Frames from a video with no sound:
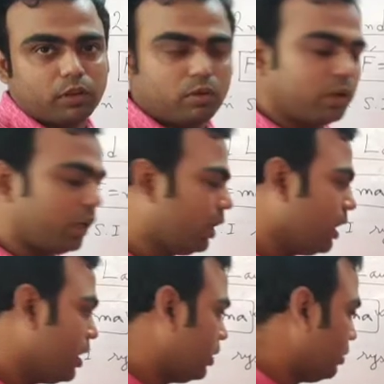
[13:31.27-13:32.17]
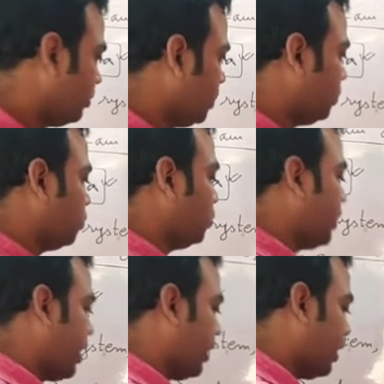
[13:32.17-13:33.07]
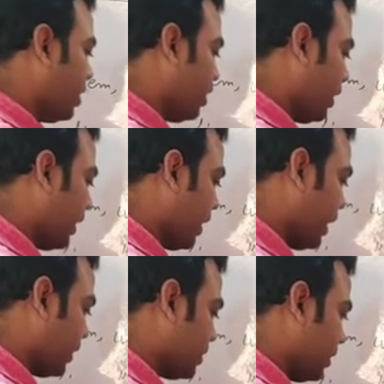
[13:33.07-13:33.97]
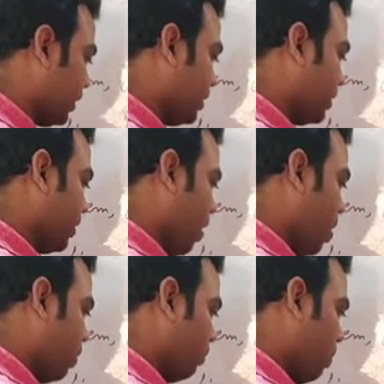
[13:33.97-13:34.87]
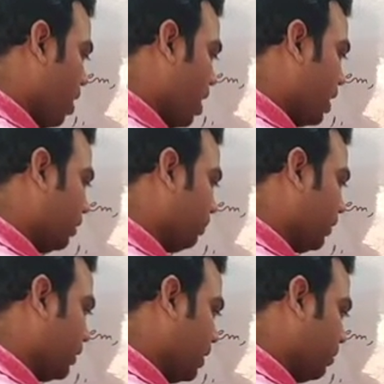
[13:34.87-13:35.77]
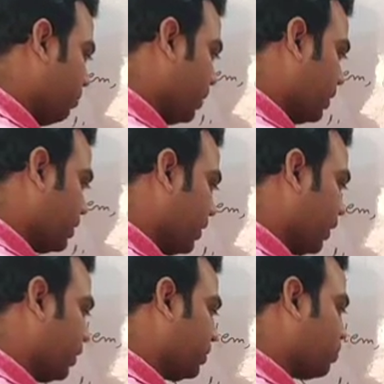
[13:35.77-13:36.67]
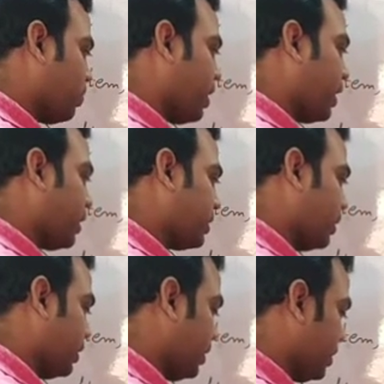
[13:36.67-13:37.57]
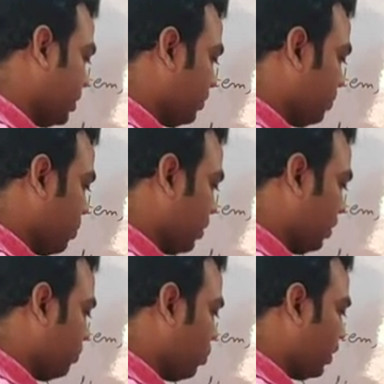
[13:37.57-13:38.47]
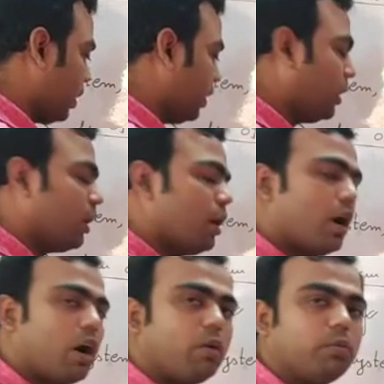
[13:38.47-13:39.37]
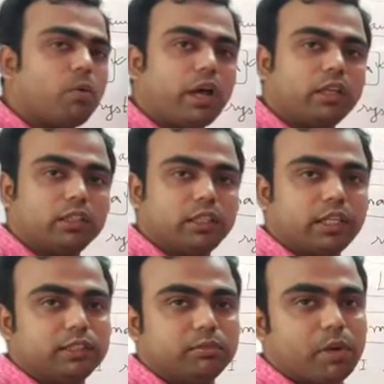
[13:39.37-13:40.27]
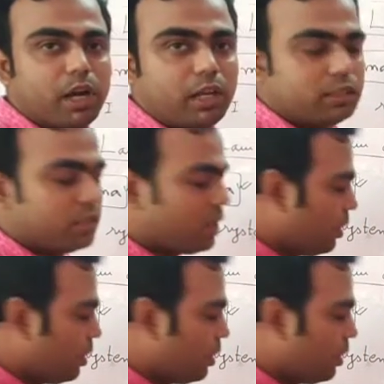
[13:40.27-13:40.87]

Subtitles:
Okay, that means to get a acceleration of 1 meter per second square accelerations for a body of 1 kg mass,